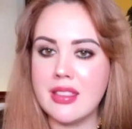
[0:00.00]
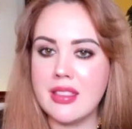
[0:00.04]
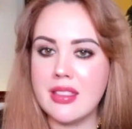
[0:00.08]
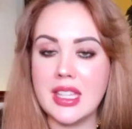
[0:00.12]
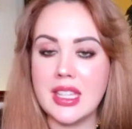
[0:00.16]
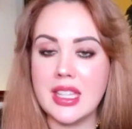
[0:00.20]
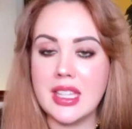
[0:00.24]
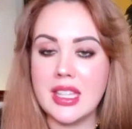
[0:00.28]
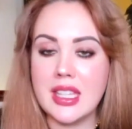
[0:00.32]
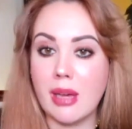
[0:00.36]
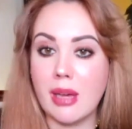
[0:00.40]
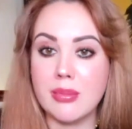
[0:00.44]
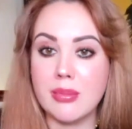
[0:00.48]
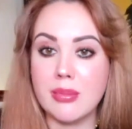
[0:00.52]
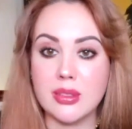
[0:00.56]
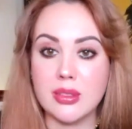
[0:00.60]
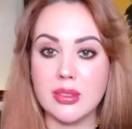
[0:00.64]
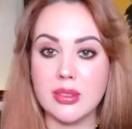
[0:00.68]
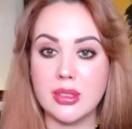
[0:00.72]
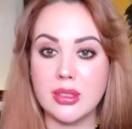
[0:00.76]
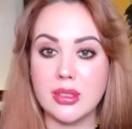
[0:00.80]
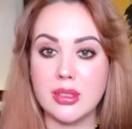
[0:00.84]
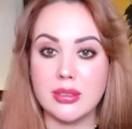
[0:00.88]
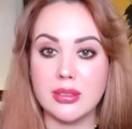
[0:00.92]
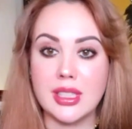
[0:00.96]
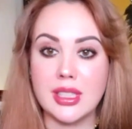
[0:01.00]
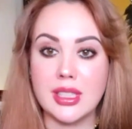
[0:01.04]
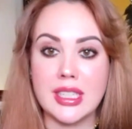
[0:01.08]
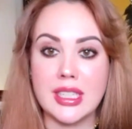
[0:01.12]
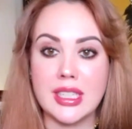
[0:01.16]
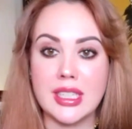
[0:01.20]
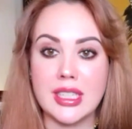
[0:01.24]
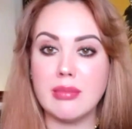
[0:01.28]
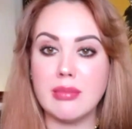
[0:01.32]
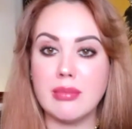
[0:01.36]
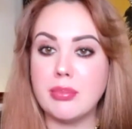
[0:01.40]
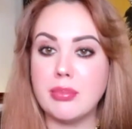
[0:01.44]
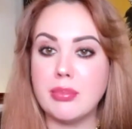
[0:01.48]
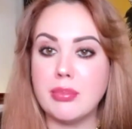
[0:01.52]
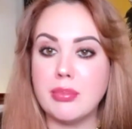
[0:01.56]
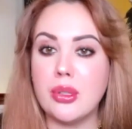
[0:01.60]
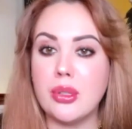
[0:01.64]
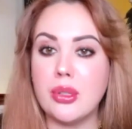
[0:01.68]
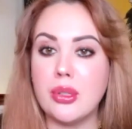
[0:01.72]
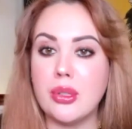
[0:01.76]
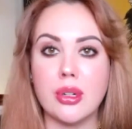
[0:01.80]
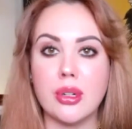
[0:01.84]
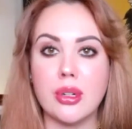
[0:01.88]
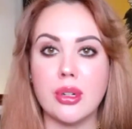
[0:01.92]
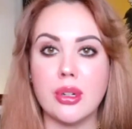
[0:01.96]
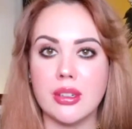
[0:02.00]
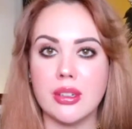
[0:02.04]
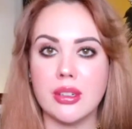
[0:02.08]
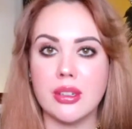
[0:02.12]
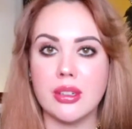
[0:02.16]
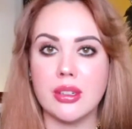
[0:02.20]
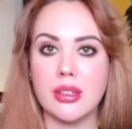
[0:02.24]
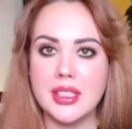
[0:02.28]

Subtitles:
the absolute, in that pure,